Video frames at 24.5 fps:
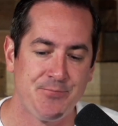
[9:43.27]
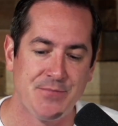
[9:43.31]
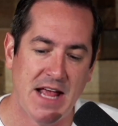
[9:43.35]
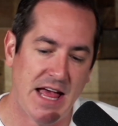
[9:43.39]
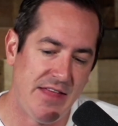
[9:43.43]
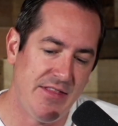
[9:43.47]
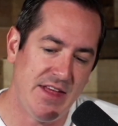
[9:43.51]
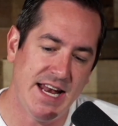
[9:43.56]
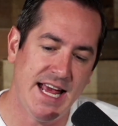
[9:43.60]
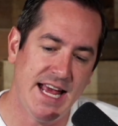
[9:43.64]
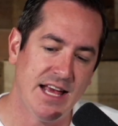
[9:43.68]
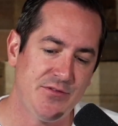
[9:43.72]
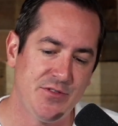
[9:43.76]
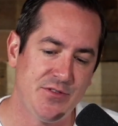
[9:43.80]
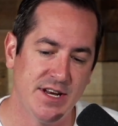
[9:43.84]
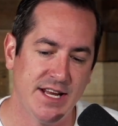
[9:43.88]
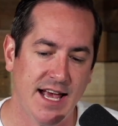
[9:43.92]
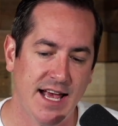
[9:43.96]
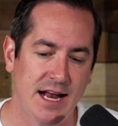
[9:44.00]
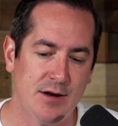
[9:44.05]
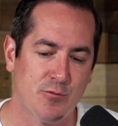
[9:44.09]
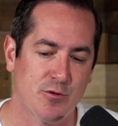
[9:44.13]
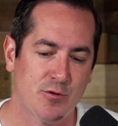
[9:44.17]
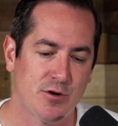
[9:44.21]
And then
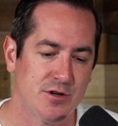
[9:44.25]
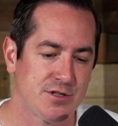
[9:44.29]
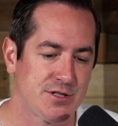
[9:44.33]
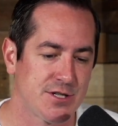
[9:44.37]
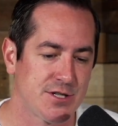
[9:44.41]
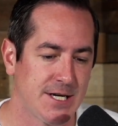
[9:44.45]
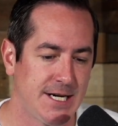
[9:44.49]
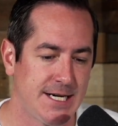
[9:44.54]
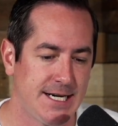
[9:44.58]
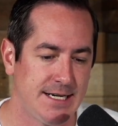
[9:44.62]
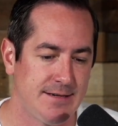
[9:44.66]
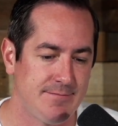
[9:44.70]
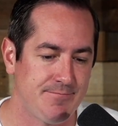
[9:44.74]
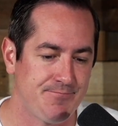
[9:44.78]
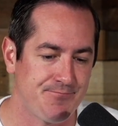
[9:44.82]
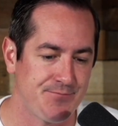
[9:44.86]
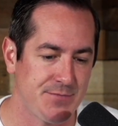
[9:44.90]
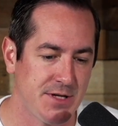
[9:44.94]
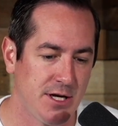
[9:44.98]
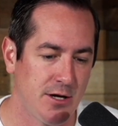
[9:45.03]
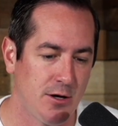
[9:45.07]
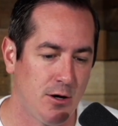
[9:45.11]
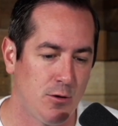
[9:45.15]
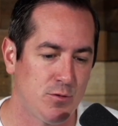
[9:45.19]
Anthony Edwards,
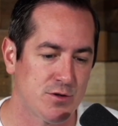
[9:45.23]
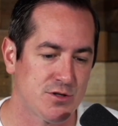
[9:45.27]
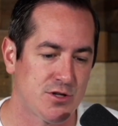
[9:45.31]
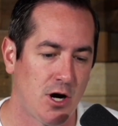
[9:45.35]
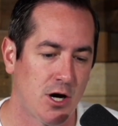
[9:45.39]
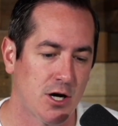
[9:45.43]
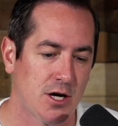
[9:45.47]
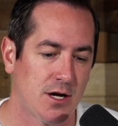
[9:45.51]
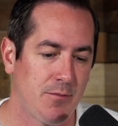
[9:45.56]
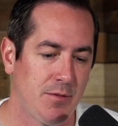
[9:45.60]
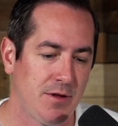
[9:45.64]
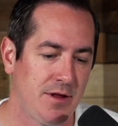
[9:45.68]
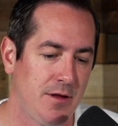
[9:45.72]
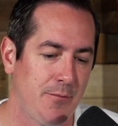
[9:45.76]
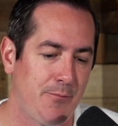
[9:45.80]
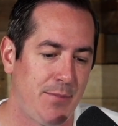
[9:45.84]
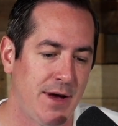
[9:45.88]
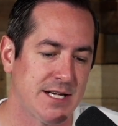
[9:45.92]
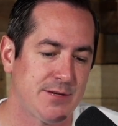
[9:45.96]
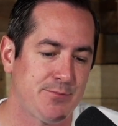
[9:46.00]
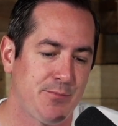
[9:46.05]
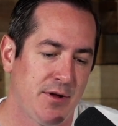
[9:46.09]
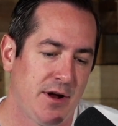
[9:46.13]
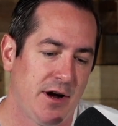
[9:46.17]
was arguably the
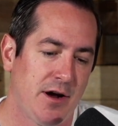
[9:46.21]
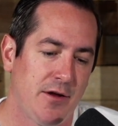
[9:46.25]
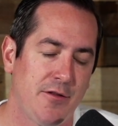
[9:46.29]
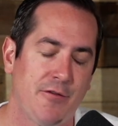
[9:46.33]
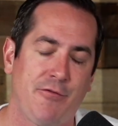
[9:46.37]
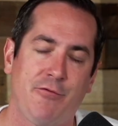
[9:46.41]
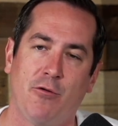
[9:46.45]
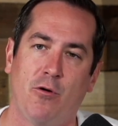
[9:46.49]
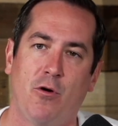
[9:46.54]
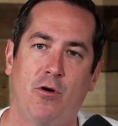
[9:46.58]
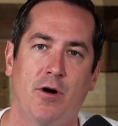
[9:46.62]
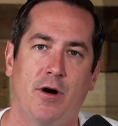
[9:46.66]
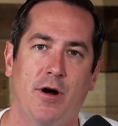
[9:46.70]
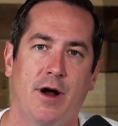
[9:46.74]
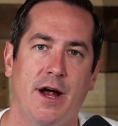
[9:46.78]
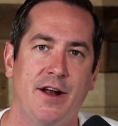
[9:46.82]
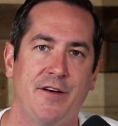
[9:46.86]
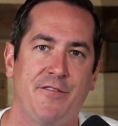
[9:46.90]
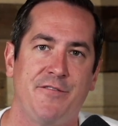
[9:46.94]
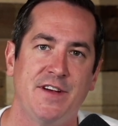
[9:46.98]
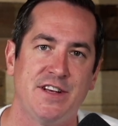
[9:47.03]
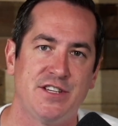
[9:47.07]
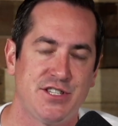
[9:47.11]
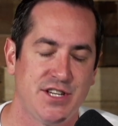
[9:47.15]
best player on the floor,
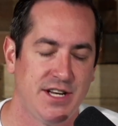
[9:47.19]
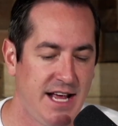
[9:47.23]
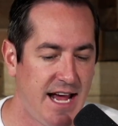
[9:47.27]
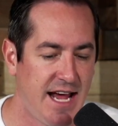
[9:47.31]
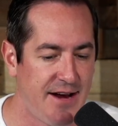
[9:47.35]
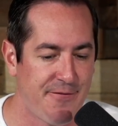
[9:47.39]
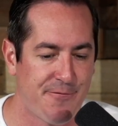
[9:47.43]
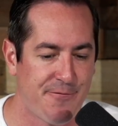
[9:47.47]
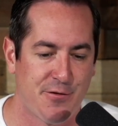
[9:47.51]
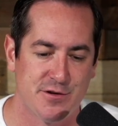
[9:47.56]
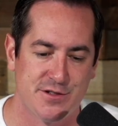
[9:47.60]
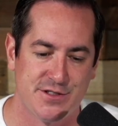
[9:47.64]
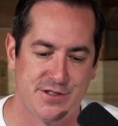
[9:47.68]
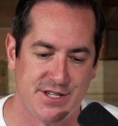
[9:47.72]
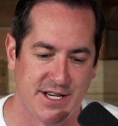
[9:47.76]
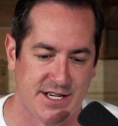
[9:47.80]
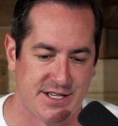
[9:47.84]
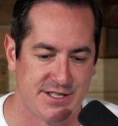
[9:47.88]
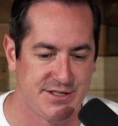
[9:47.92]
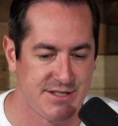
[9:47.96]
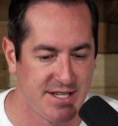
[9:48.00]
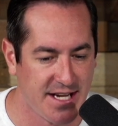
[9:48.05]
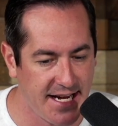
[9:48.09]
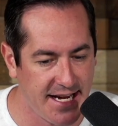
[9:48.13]
an efficient 8 for
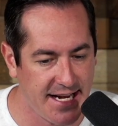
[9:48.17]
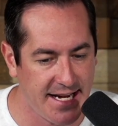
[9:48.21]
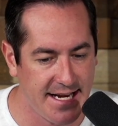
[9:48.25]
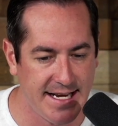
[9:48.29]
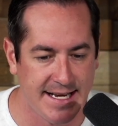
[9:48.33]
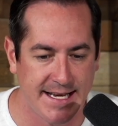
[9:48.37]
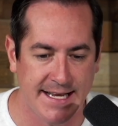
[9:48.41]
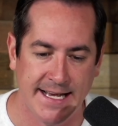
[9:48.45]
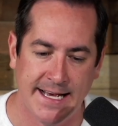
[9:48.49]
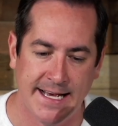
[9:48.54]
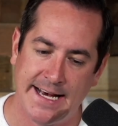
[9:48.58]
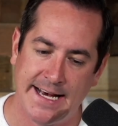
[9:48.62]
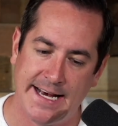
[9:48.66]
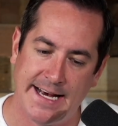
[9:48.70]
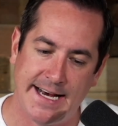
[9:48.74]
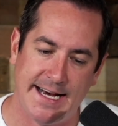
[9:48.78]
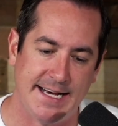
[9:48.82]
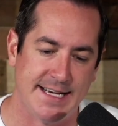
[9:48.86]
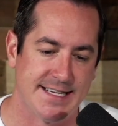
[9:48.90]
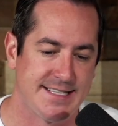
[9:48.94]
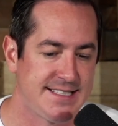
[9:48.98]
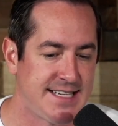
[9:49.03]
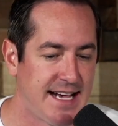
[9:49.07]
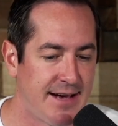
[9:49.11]
16,
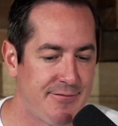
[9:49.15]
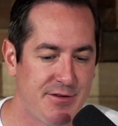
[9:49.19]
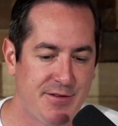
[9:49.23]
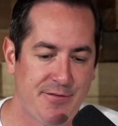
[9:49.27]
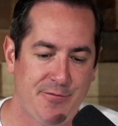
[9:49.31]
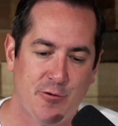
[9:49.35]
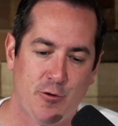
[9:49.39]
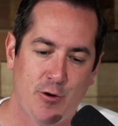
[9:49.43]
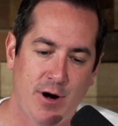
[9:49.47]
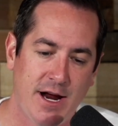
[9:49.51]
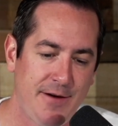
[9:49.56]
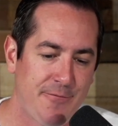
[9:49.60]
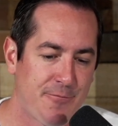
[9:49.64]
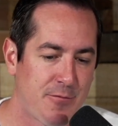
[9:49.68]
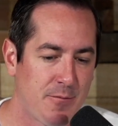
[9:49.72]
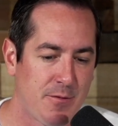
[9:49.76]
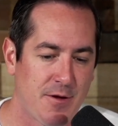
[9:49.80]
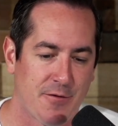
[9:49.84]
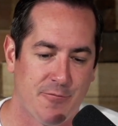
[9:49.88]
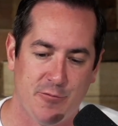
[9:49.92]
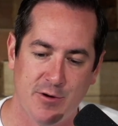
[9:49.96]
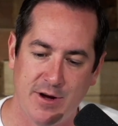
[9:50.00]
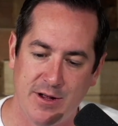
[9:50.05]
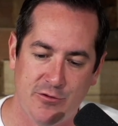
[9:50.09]
7 for 8 from
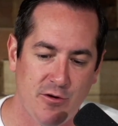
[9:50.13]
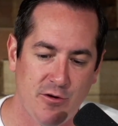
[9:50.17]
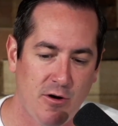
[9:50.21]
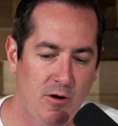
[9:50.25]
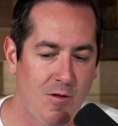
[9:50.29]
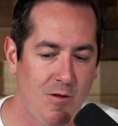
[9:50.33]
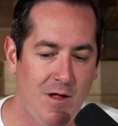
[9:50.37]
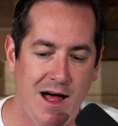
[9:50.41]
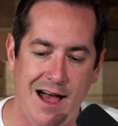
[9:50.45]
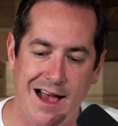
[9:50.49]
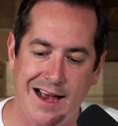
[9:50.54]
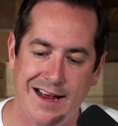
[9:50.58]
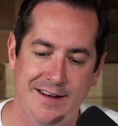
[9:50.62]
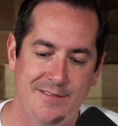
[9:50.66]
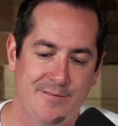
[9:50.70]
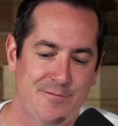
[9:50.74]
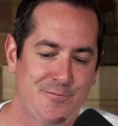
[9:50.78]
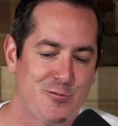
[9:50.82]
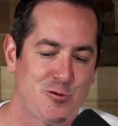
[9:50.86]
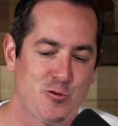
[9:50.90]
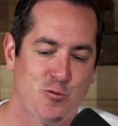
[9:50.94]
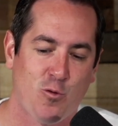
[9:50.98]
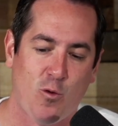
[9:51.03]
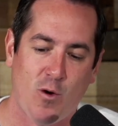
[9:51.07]
the free throw line,
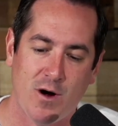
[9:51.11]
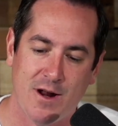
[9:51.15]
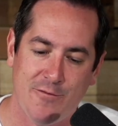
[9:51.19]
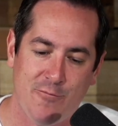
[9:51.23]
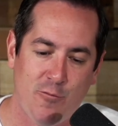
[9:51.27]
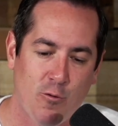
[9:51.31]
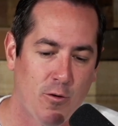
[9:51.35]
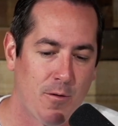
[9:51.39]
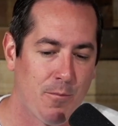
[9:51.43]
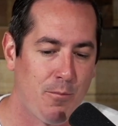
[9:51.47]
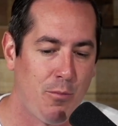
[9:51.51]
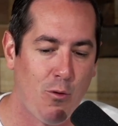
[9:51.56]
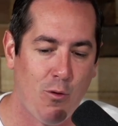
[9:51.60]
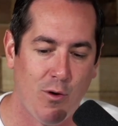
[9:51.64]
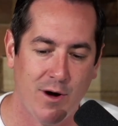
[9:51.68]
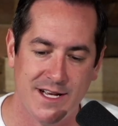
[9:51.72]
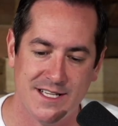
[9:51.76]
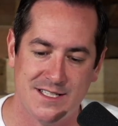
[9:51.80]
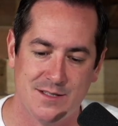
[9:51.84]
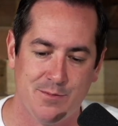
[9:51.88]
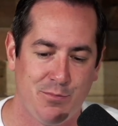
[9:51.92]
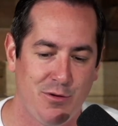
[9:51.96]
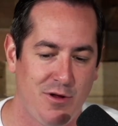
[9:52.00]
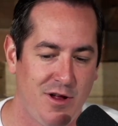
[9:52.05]
24
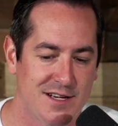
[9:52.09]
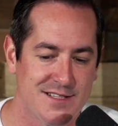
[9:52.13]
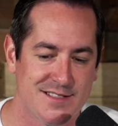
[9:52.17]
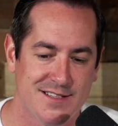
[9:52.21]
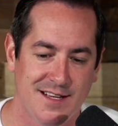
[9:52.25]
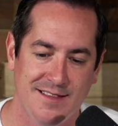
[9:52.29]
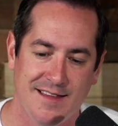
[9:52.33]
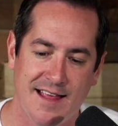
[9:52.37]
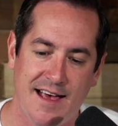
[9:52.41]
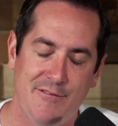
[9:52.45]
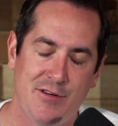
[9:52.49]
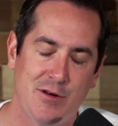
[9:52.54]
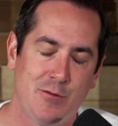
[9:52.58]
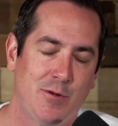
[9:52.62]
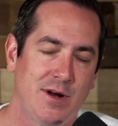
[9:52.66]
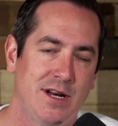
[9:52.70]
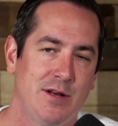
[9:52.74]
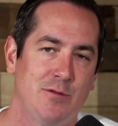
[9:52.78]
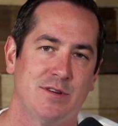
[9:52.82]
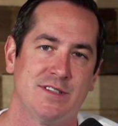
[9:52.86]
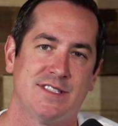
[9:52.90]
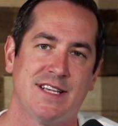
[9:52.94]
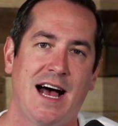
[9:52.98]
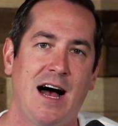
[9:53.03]
points, plus 11 when
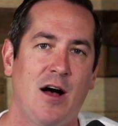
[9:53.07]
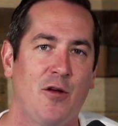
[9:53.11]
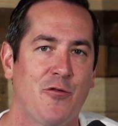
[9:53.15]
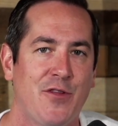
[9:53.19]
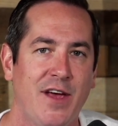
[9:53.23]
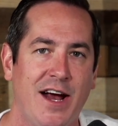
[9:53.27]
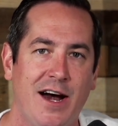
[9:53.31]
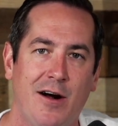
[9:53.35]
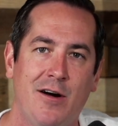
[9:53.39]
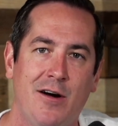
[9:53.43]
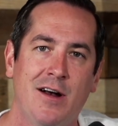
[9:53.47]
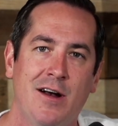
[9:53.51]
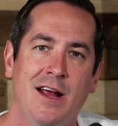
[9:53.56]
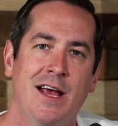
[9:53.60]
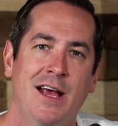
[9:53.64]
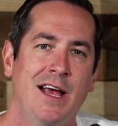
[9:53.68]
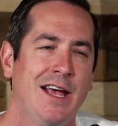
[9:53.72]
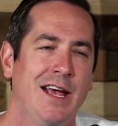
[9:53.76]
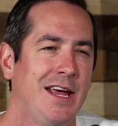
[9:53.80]
he was out there,